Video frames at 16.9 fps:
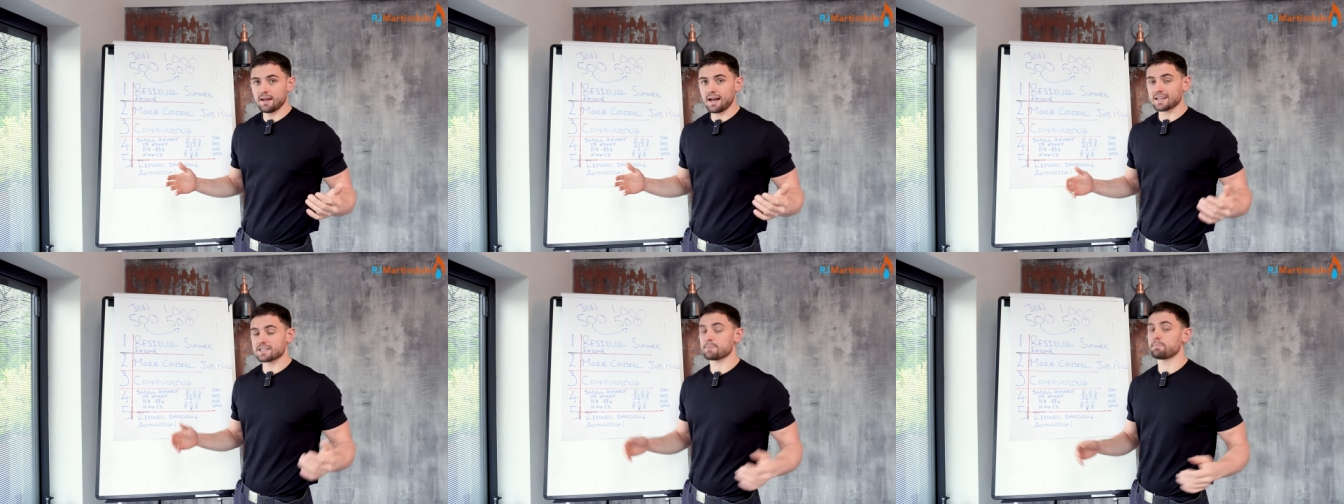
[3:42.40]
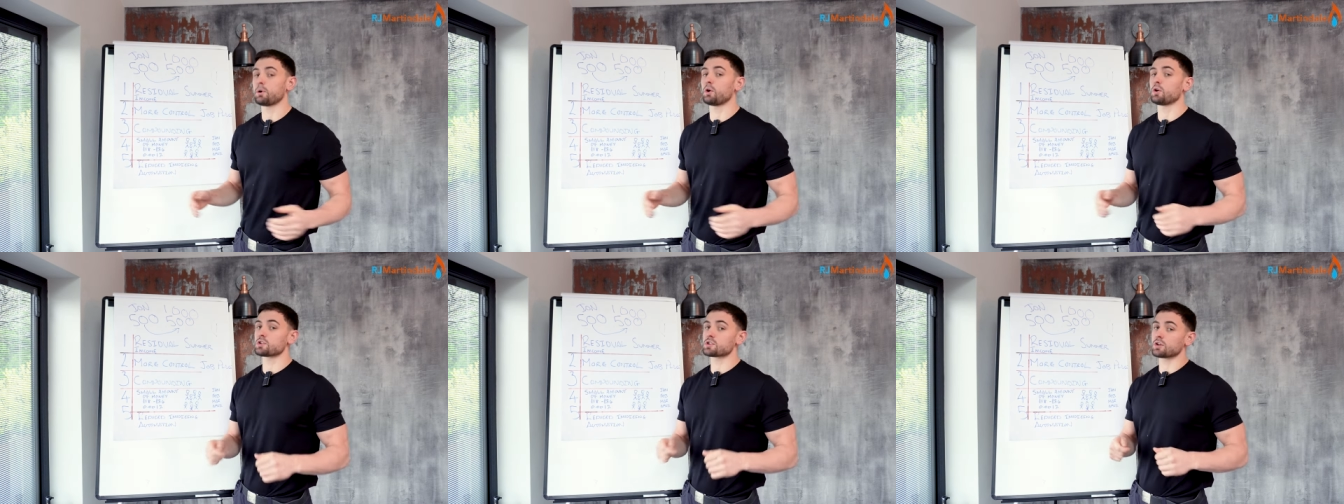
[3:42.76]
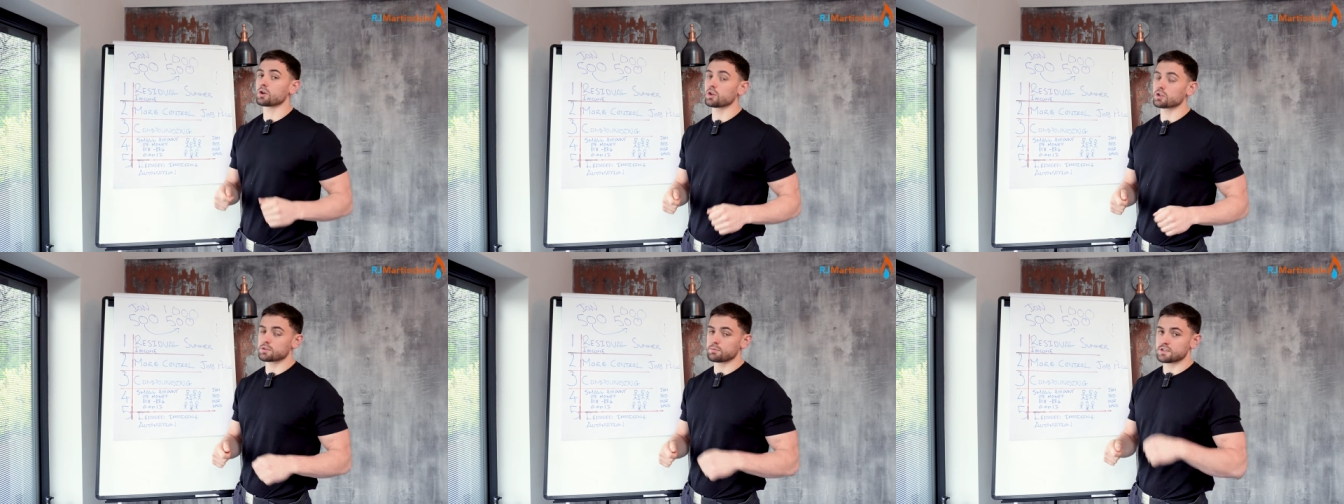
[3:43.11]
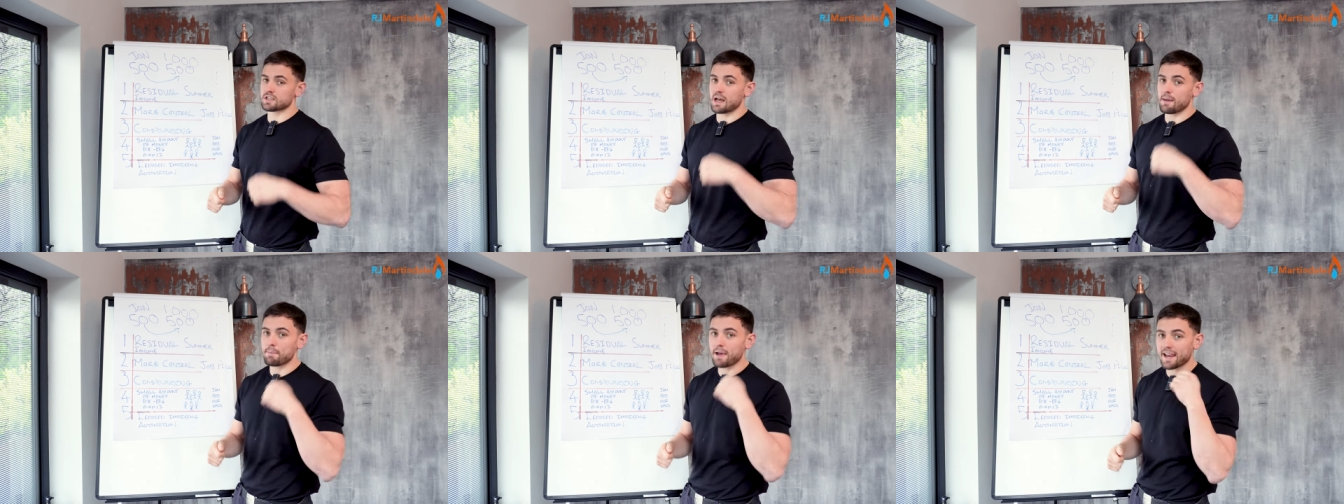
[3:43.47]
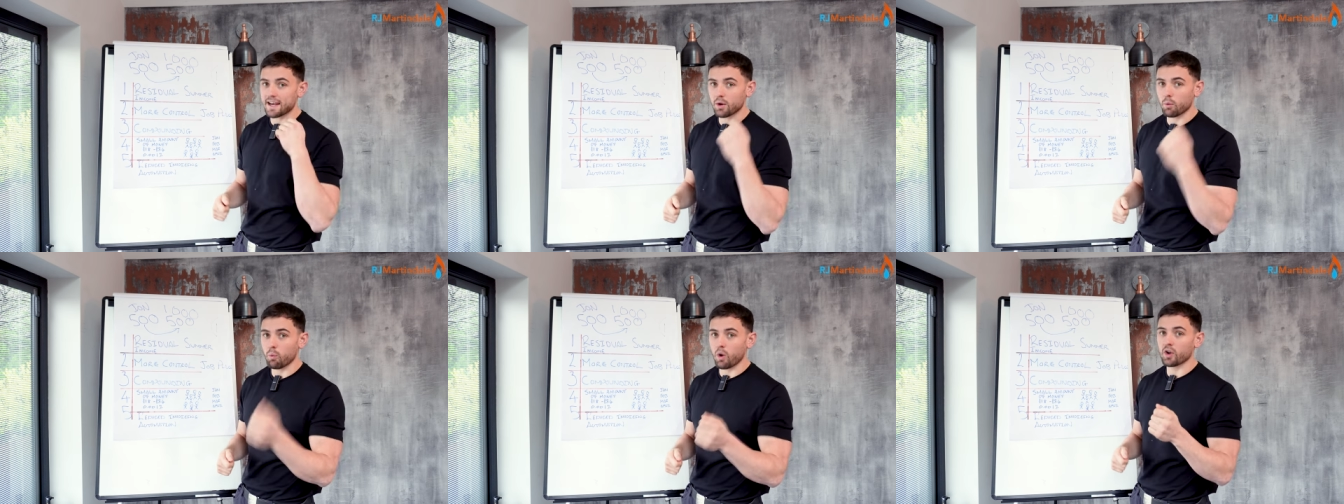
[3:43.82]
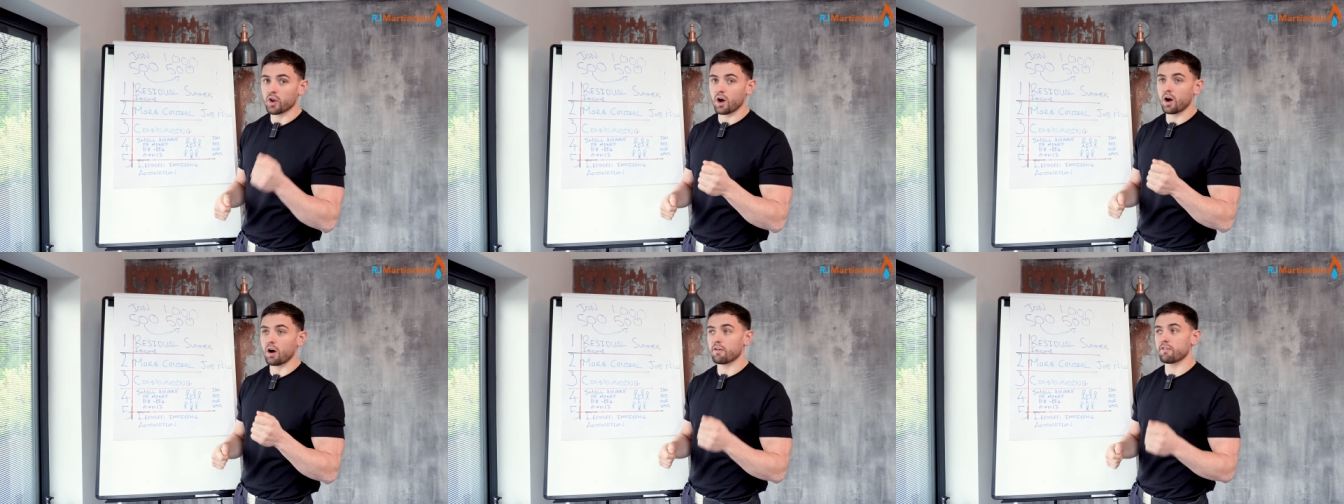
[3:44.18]
as opposed to customers that are paying a
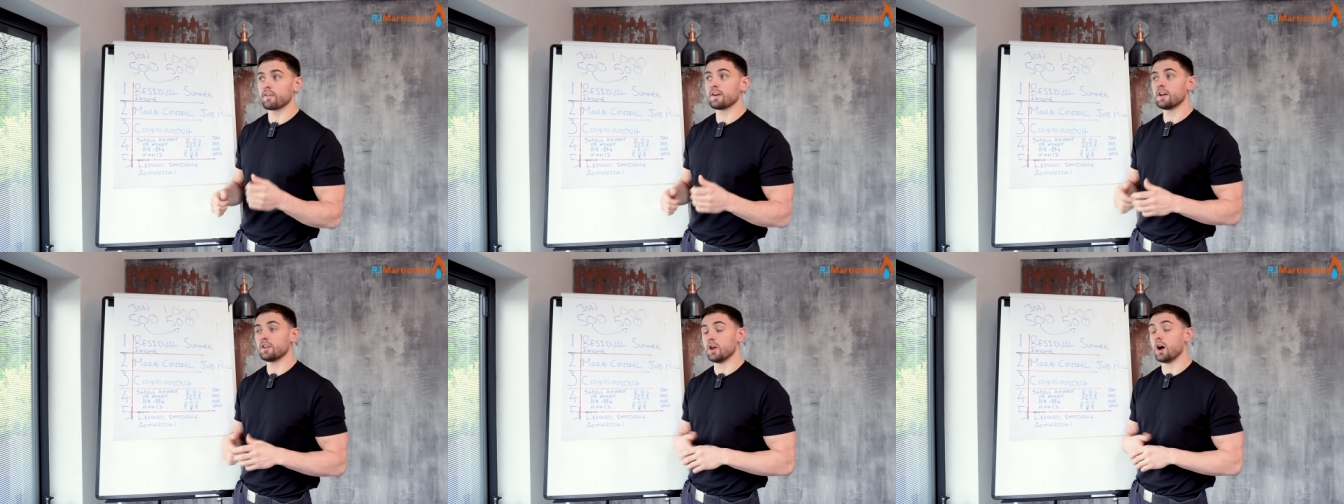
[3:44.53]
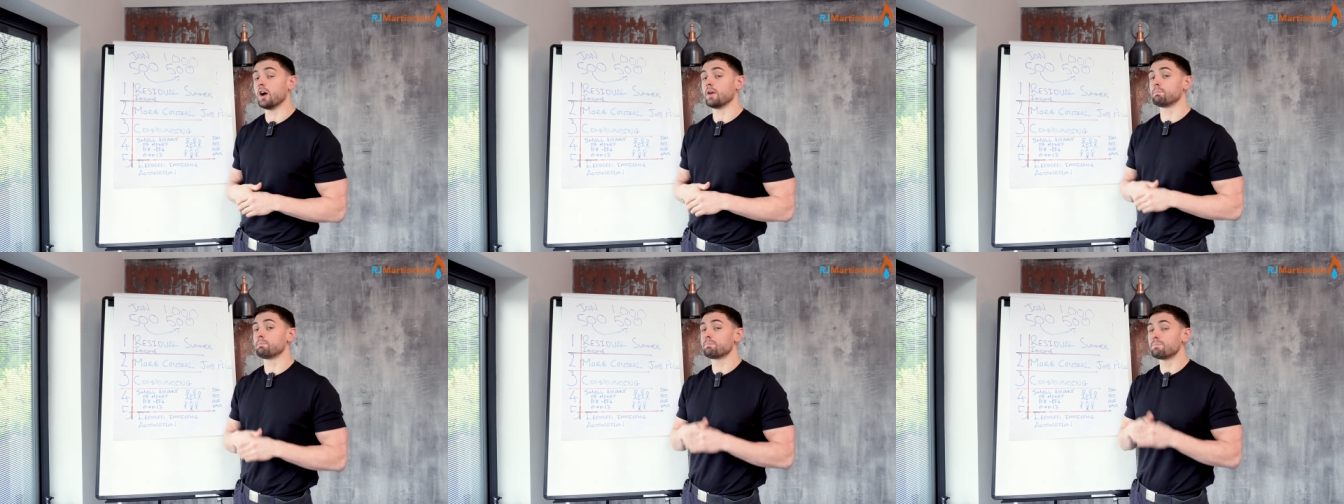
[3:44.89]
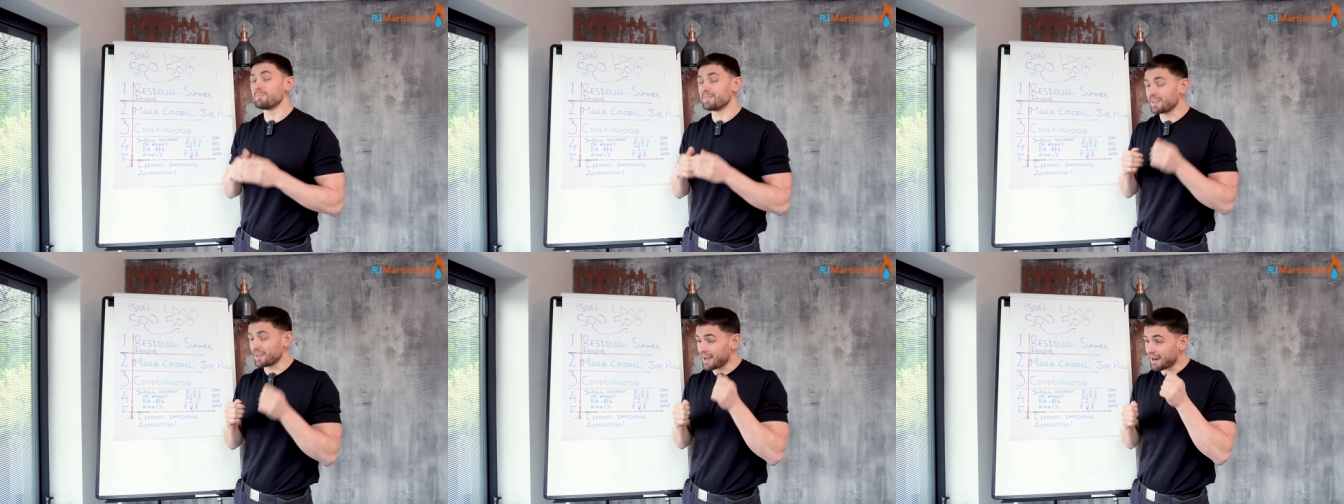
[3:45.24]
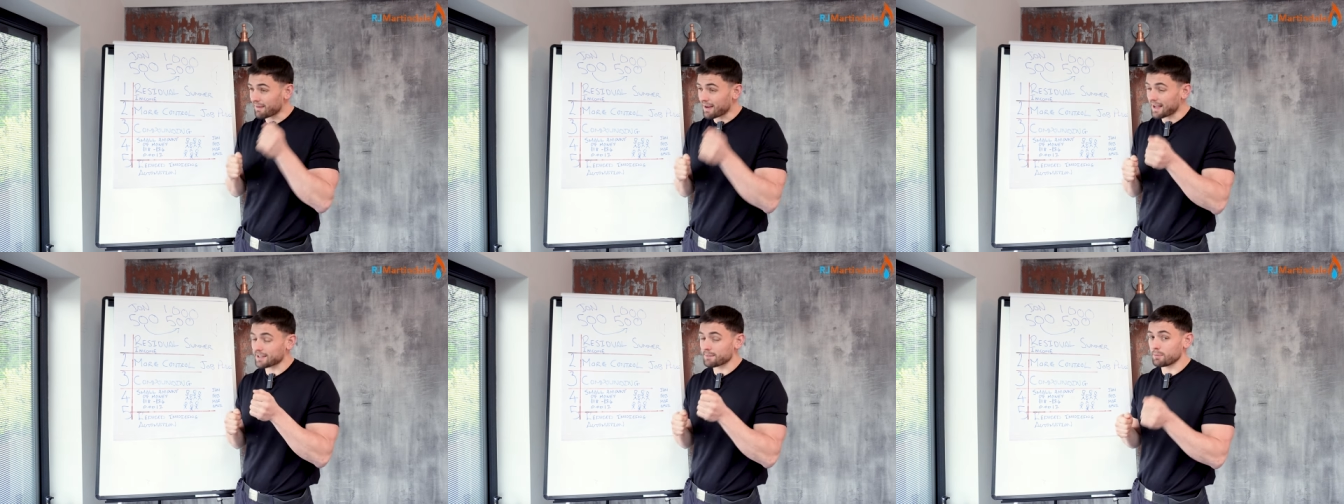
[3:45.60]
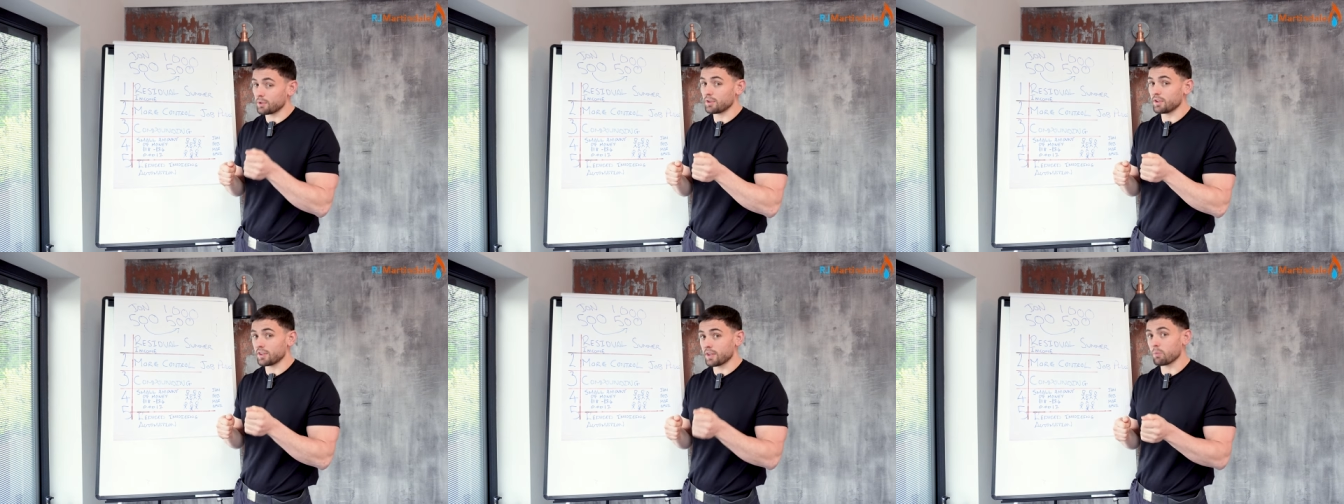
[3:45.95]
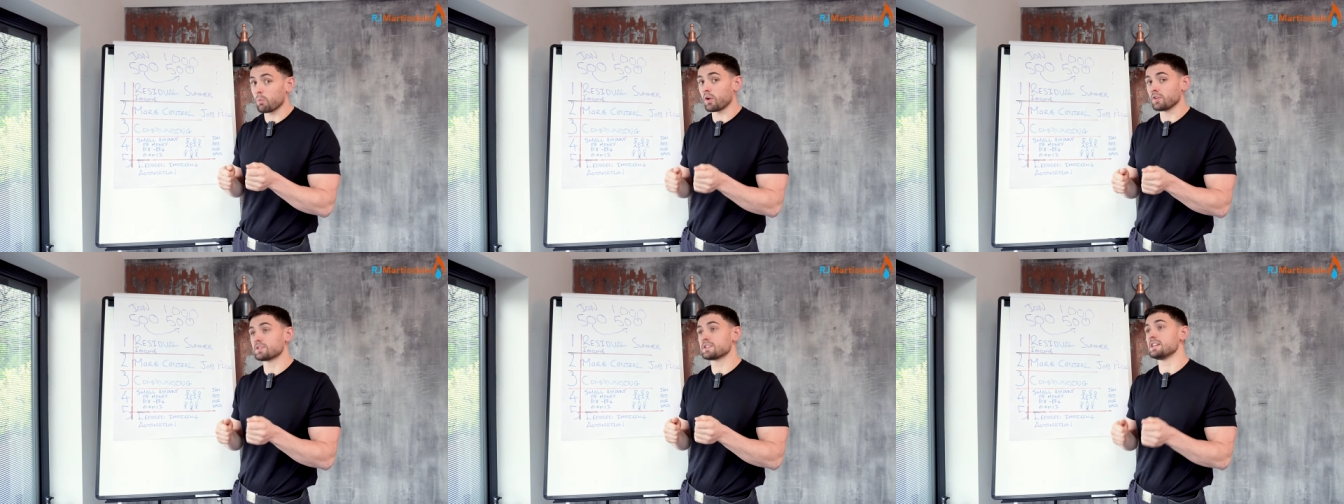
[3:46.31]
one-off that are that are adamant that they
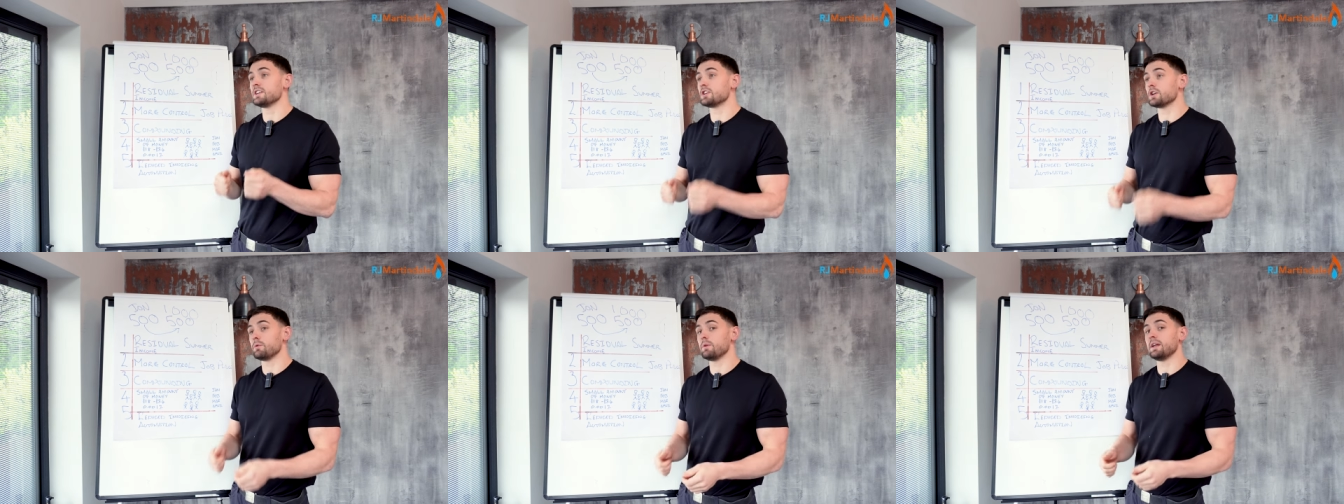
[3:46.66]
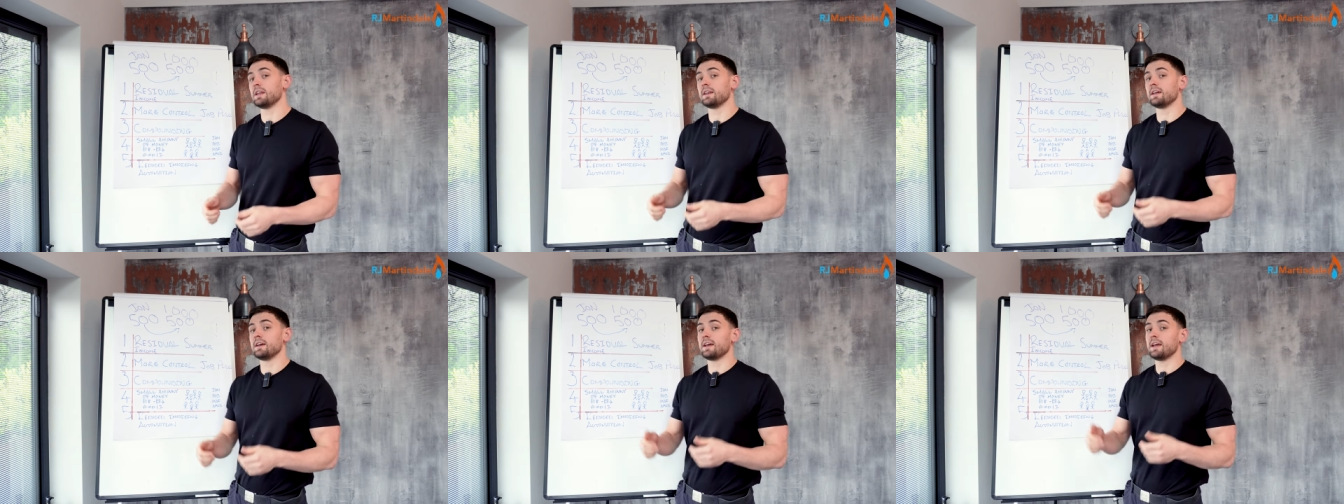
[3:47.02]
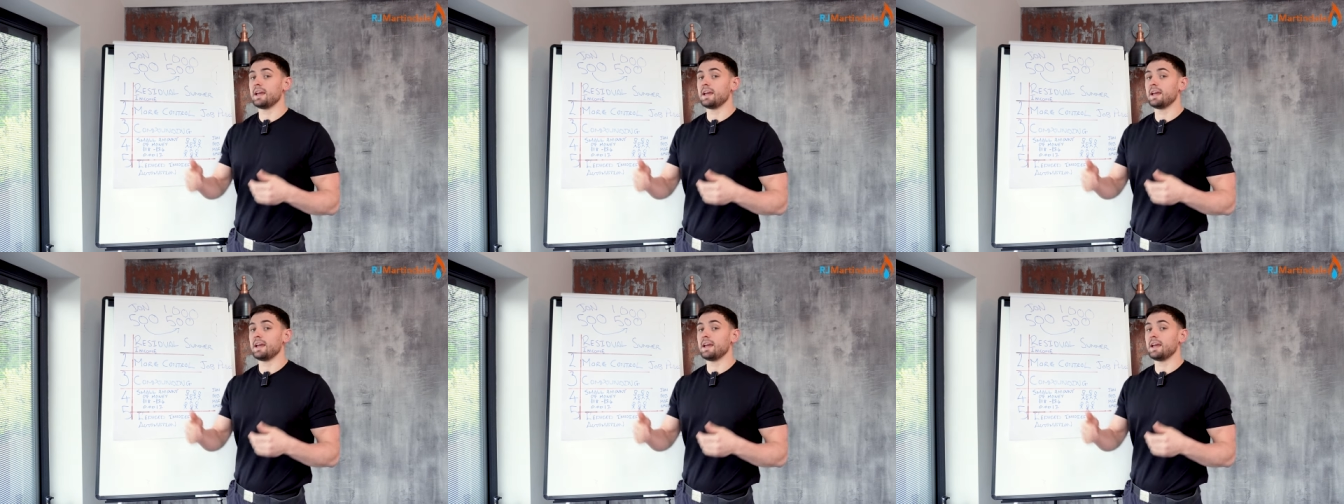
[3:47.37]
want it doing